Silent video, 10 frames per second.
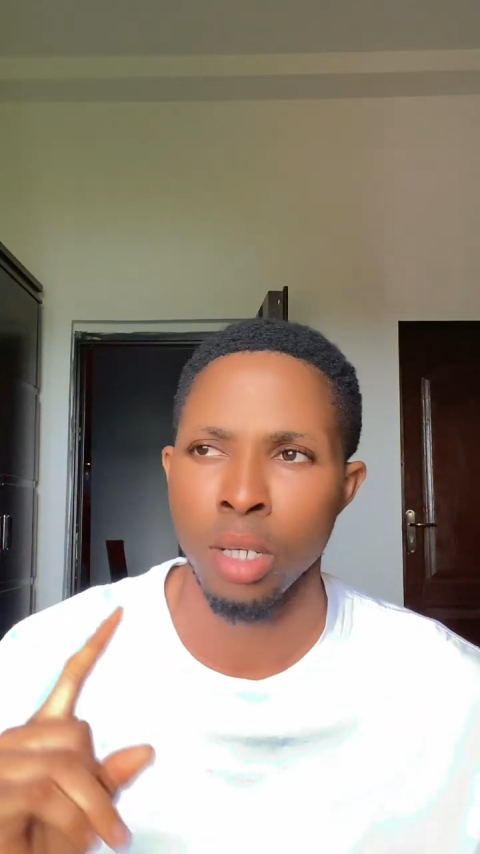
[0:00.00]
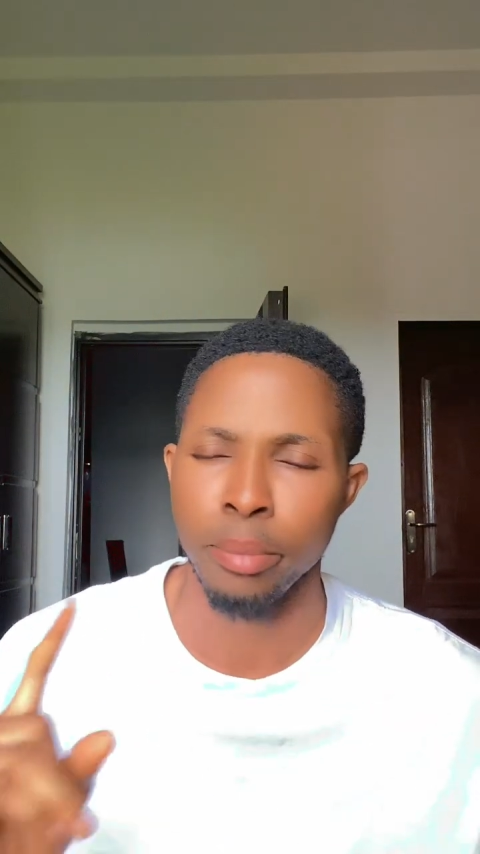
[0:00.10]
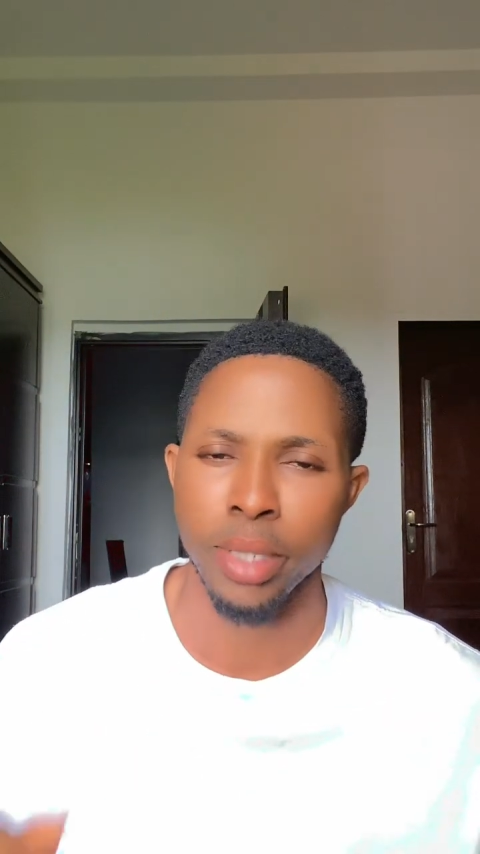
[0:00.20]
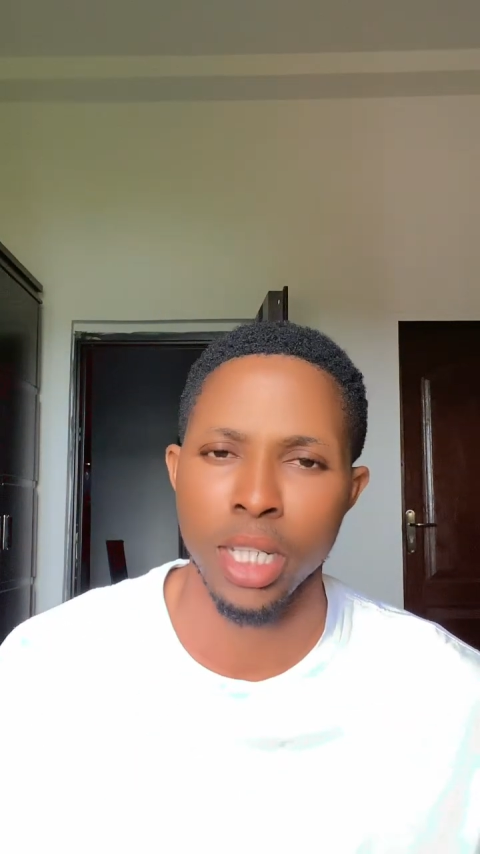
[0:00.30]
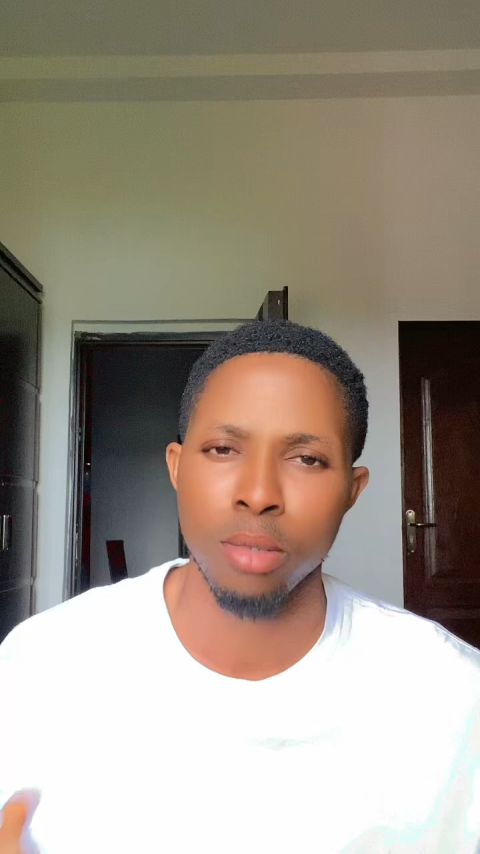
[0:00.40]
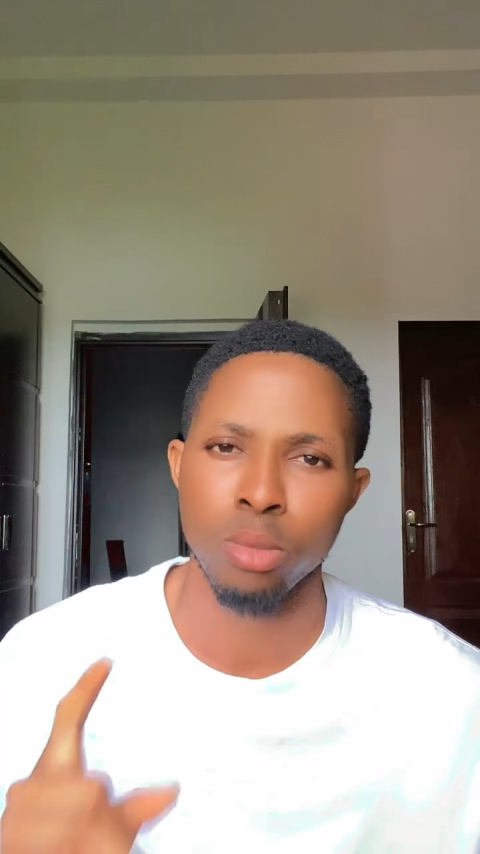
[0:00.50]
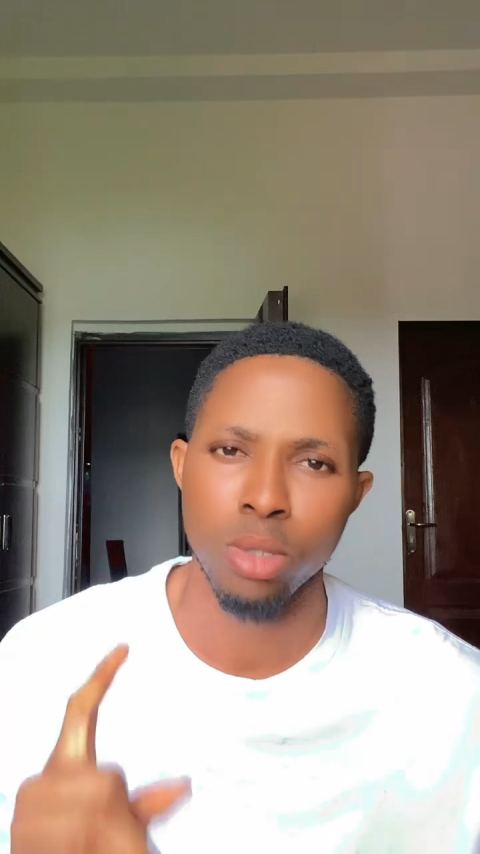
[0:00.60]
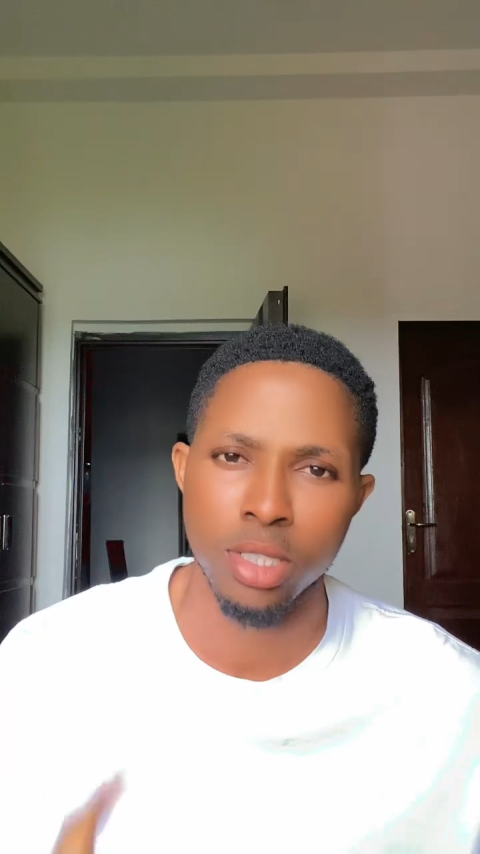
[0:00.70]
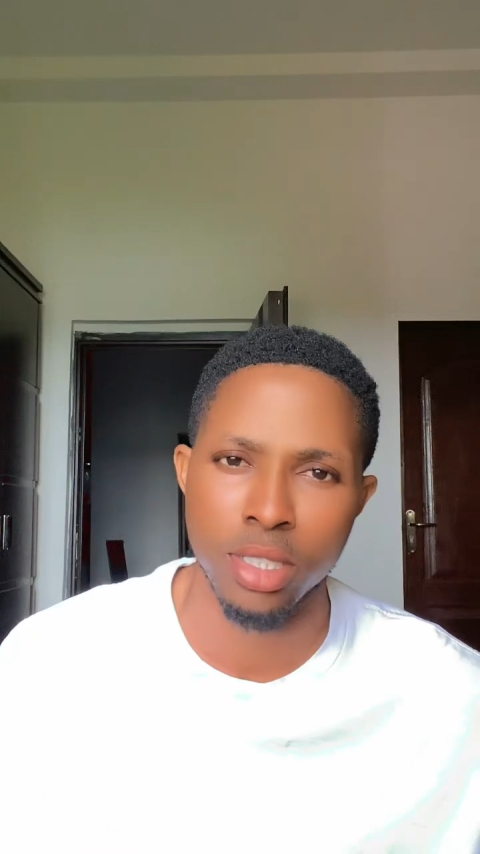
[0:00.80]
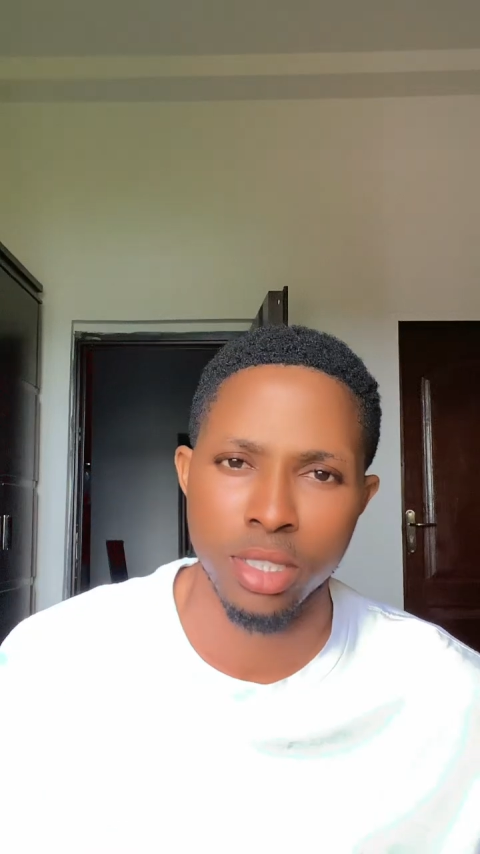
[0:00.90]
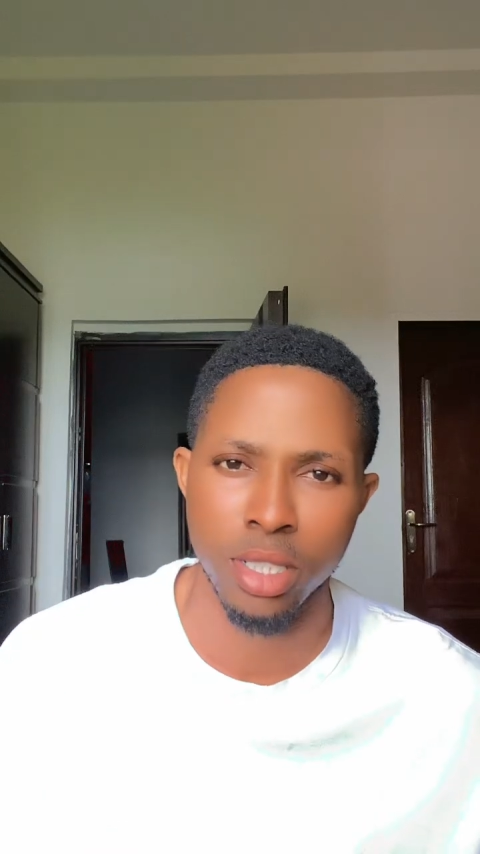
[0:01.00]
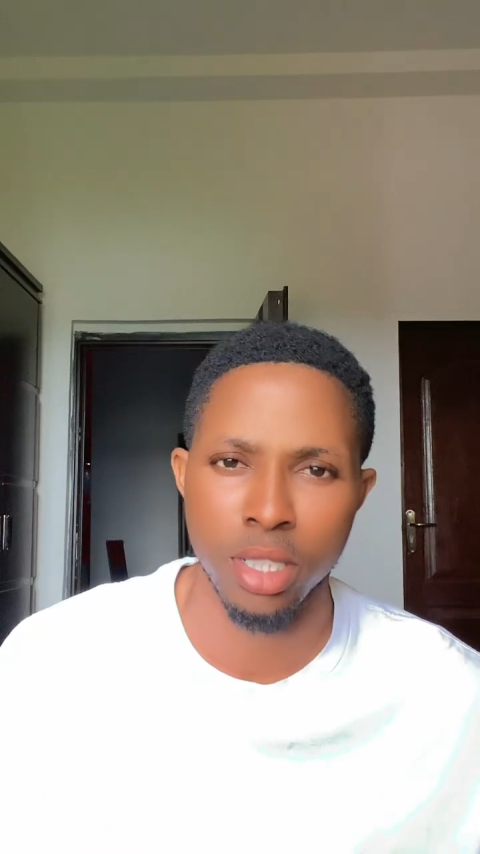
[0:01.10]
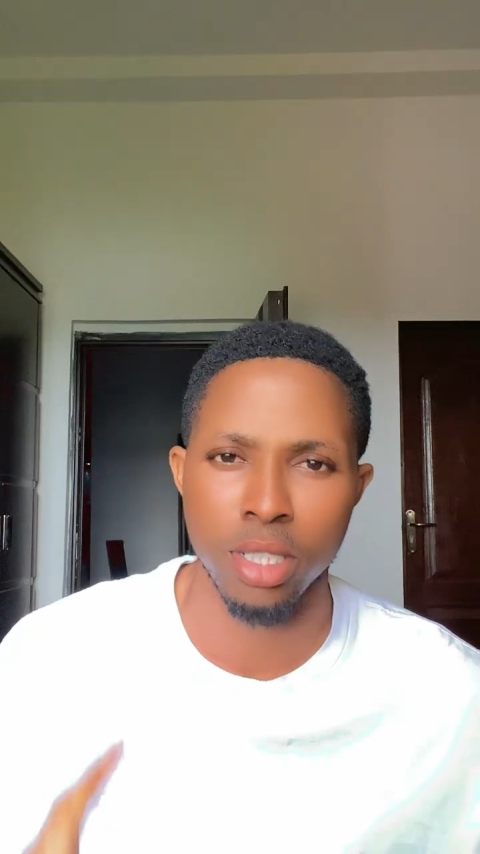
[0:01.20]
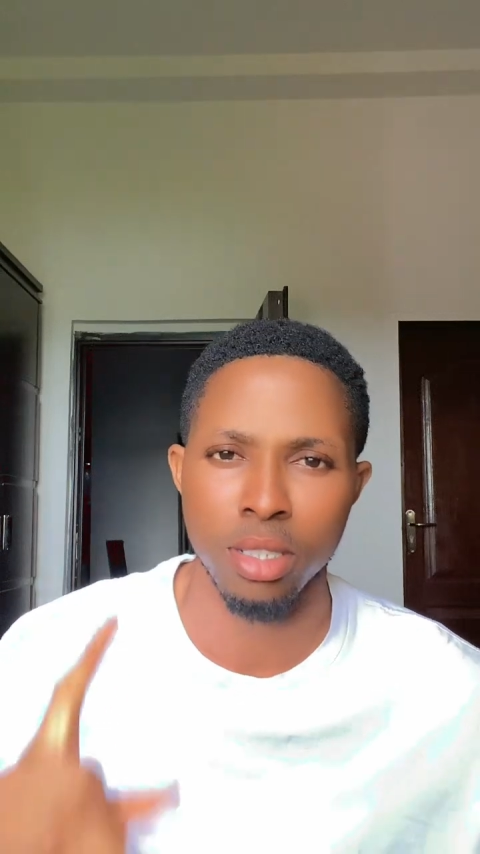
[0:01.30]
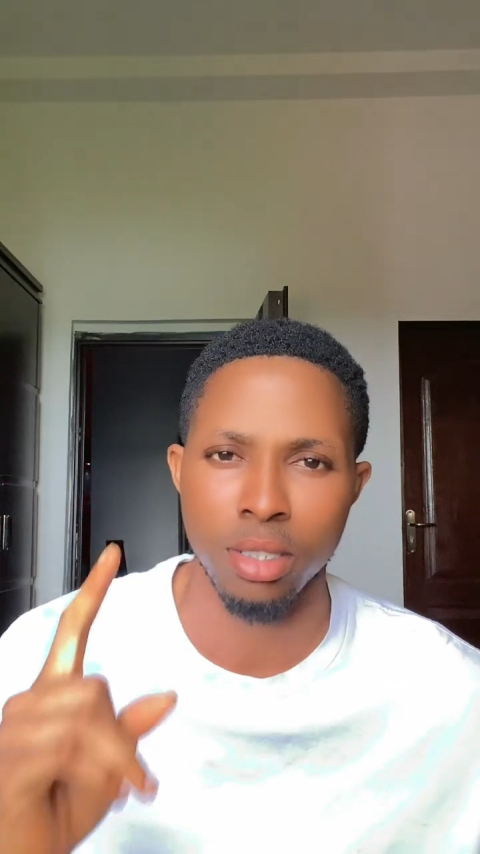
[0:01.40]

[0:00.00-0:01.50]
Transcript: become what they see